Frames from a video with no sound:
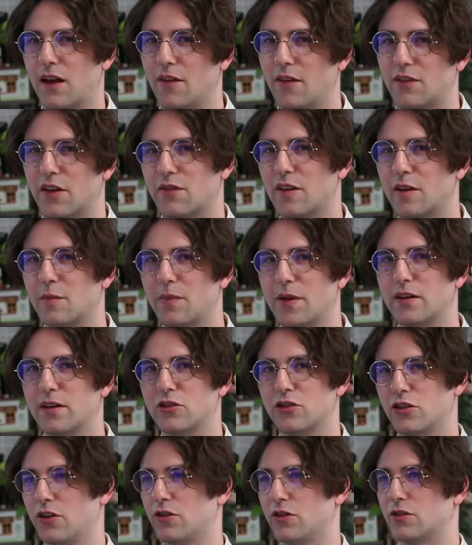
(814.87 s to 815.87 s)
I've definitely been to
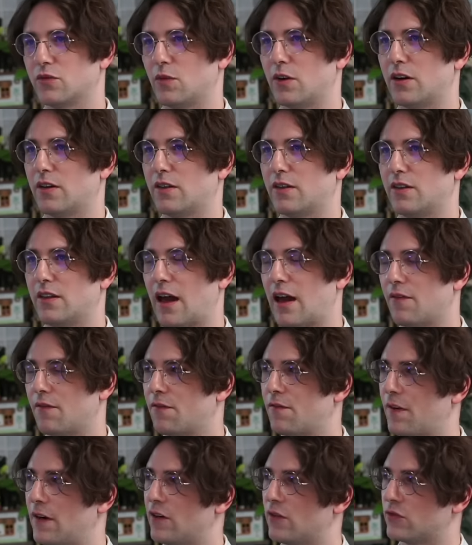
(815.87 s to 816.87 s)
shows where that
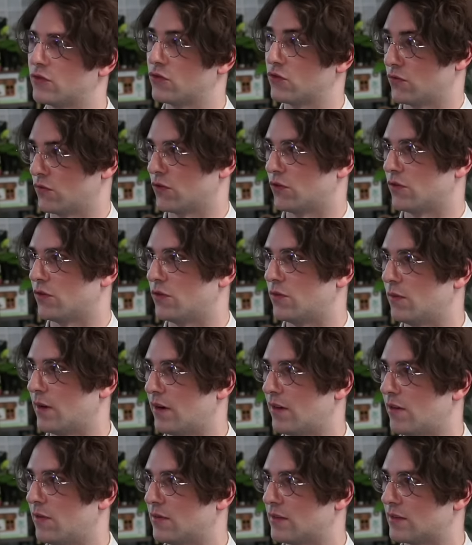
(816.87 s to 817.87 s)
felt true,
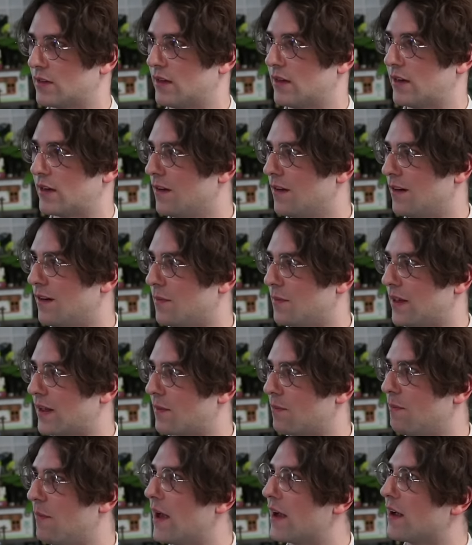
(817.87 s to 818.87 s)
where it was like, um, like
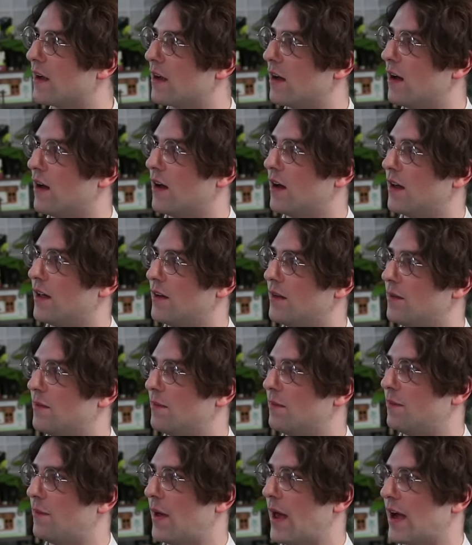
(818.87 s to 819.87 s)
MegaCon
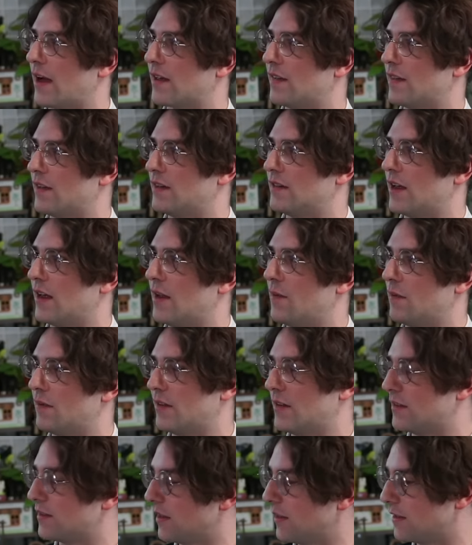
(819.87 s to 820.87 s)
back in the day.
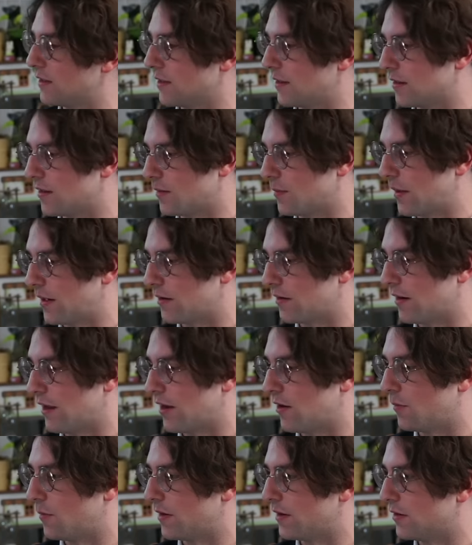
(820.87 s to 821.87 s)
It's it's a little better
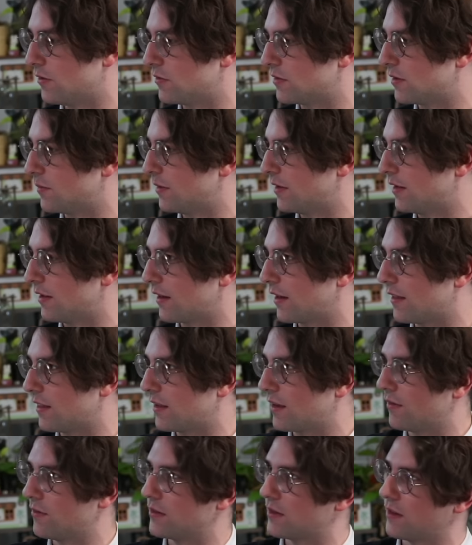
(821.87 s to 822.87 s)
now, but it used to be like I
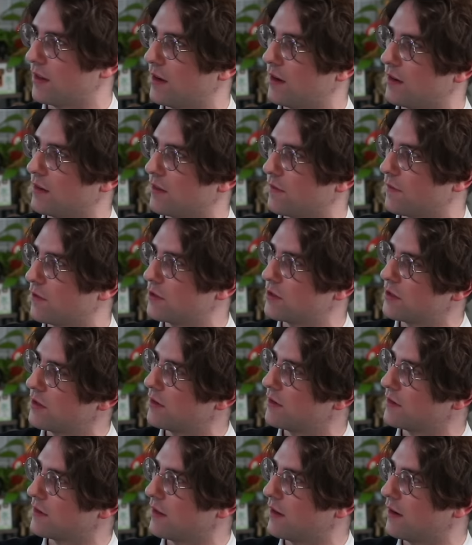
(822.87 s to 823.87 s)
think I was there the first year
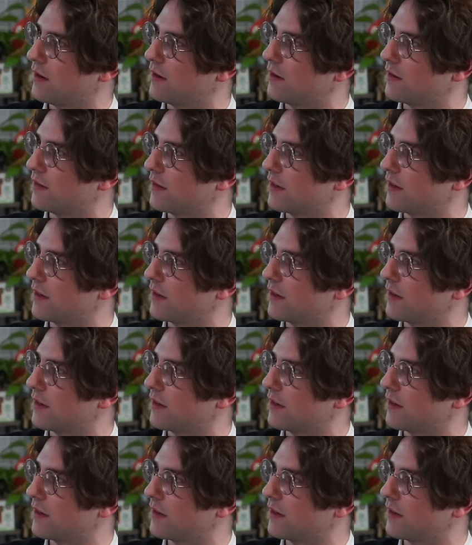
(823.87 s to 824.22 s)
I was there.